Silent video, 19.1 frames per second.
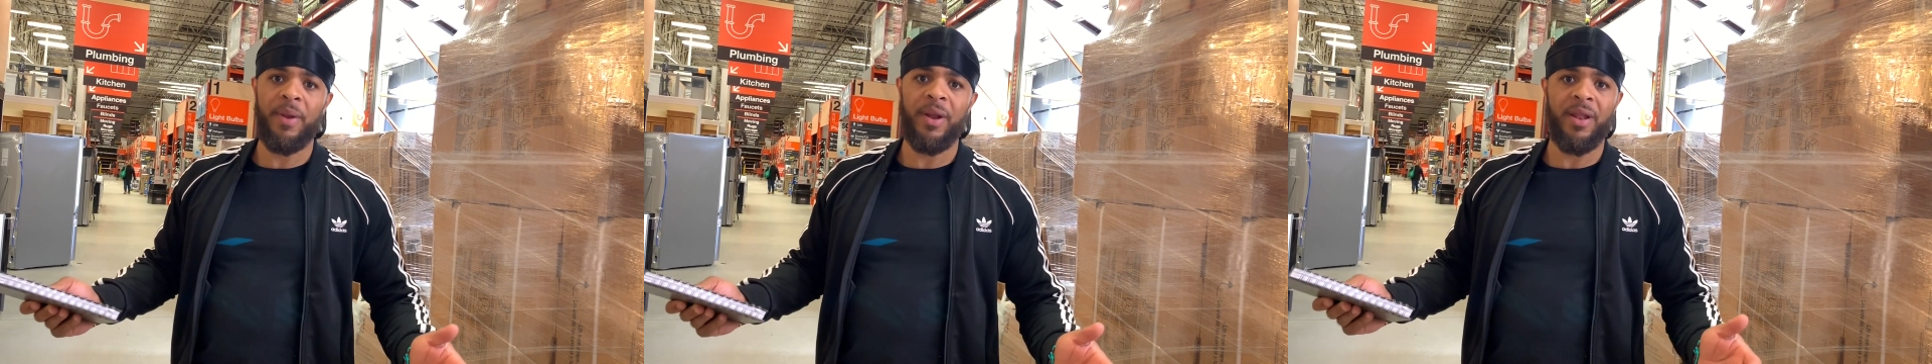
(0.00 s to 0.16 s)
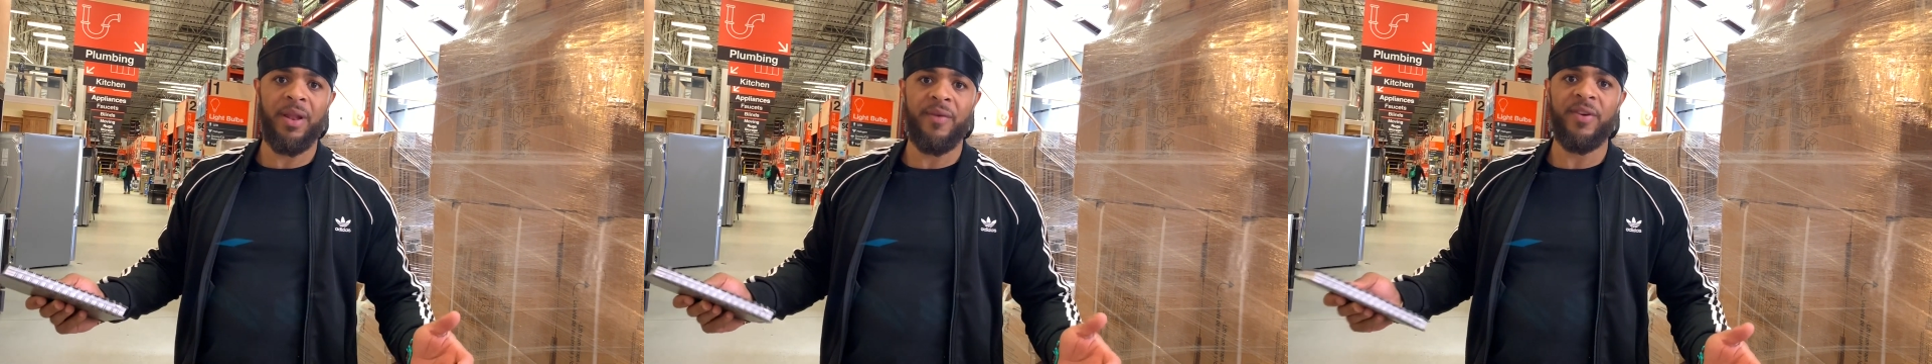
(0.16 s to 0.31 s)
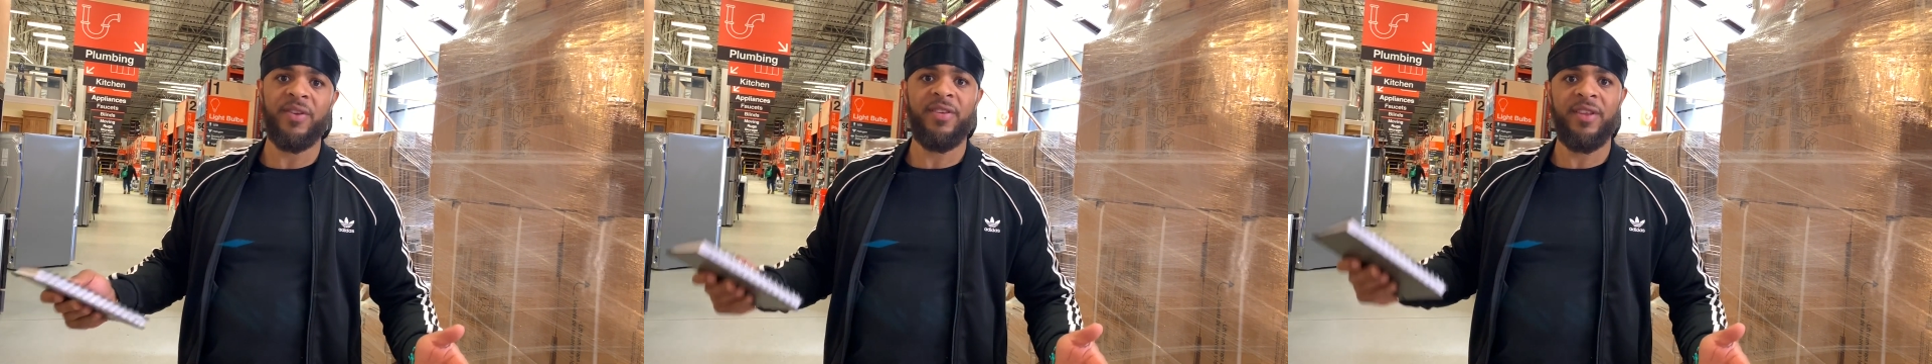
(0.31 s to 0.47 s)

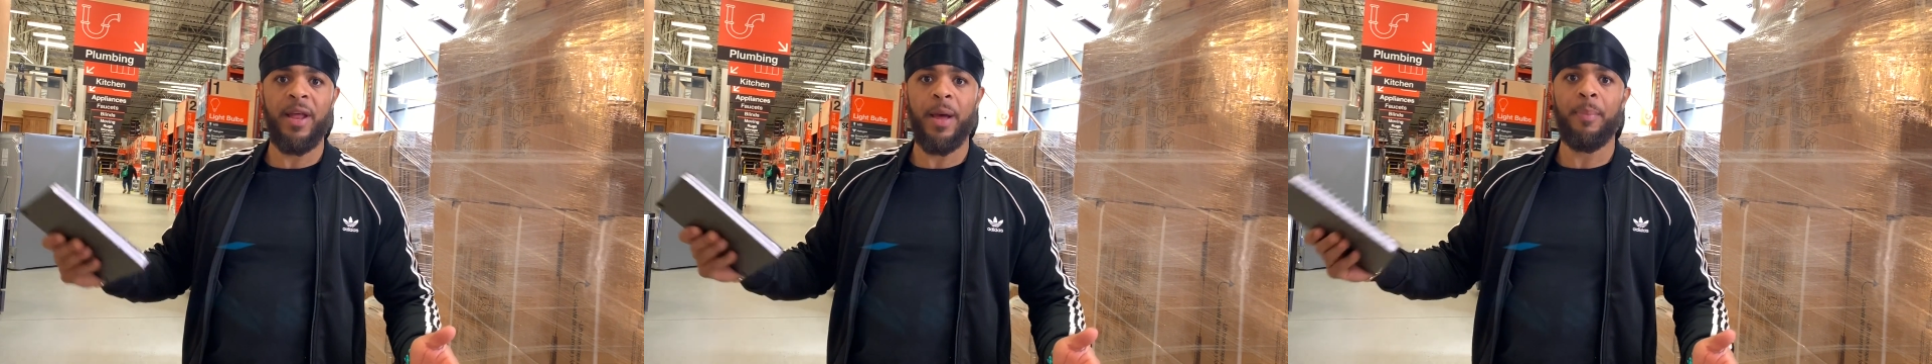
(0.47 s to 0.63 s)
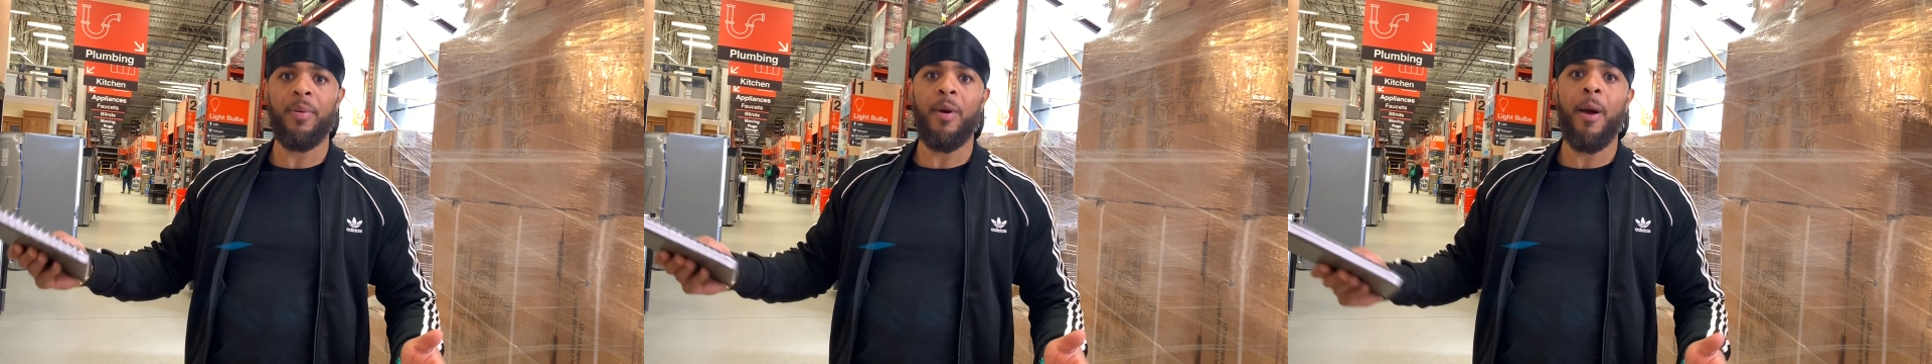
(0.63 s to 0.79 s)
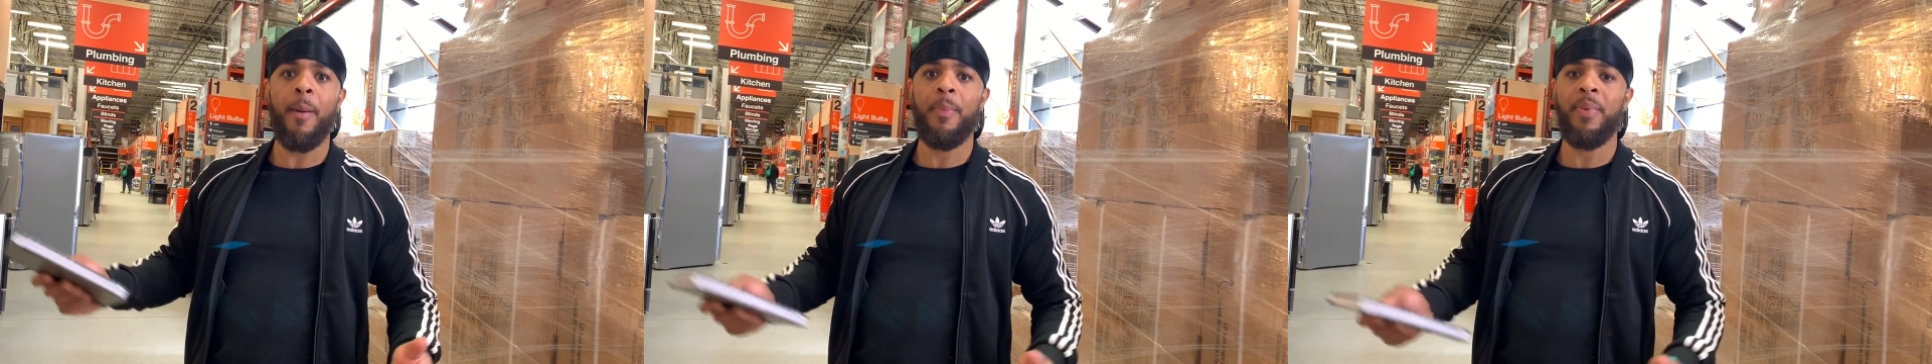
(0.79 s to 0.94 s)
deliver it to that
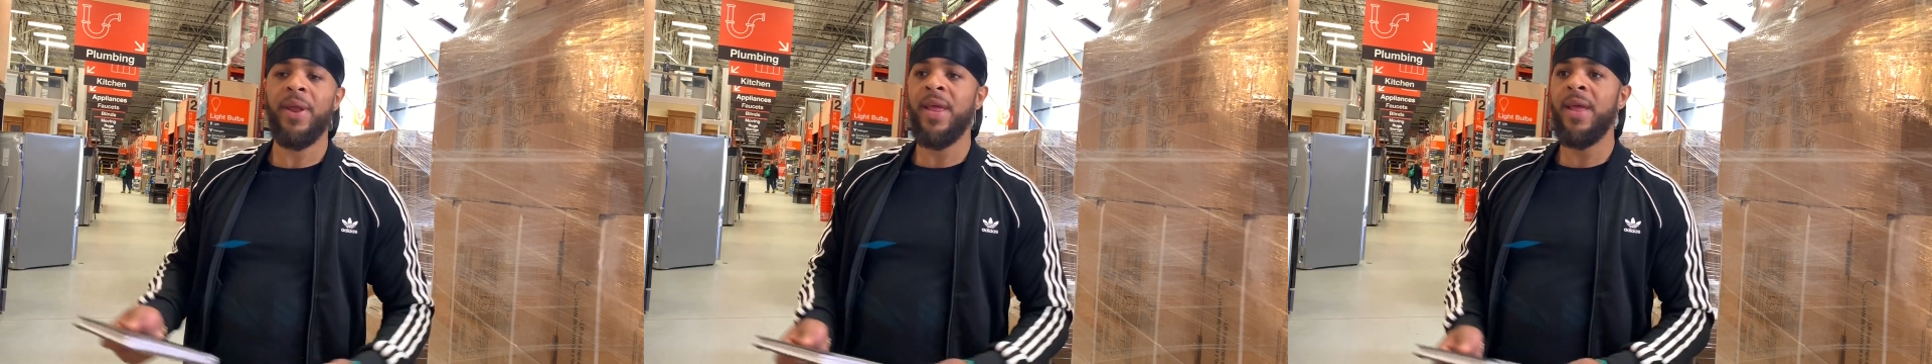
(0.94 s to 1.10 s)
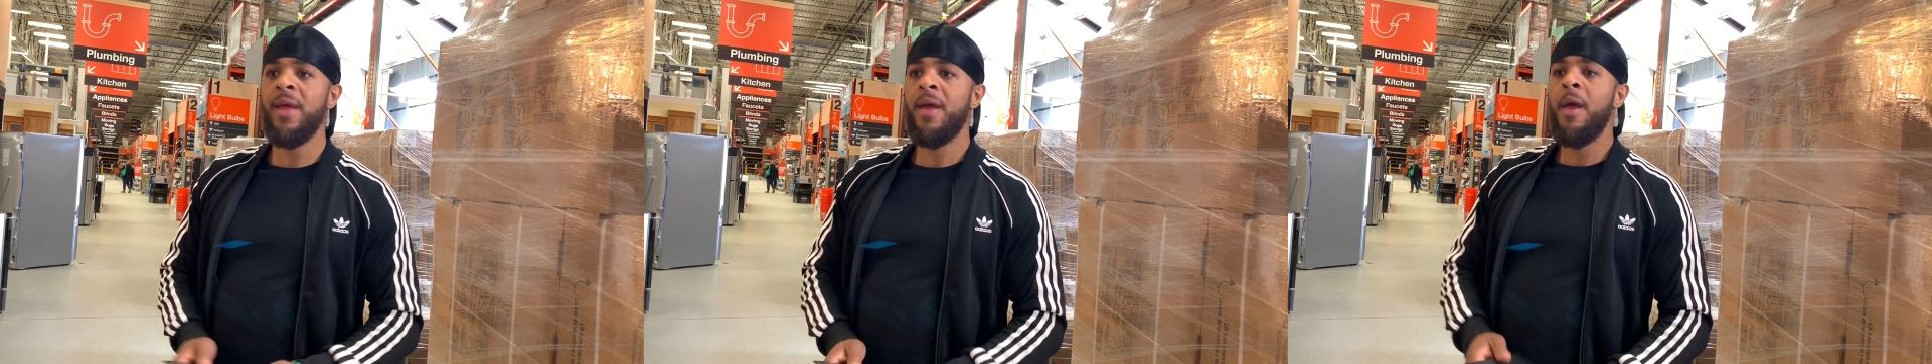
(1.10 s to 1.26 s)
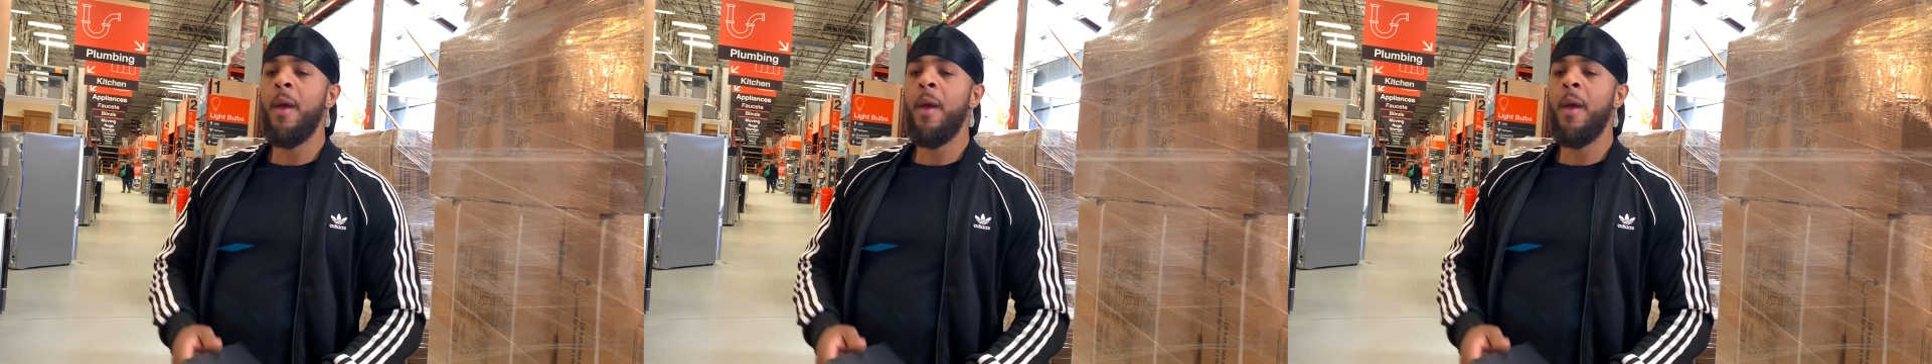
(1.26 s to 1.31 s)
property.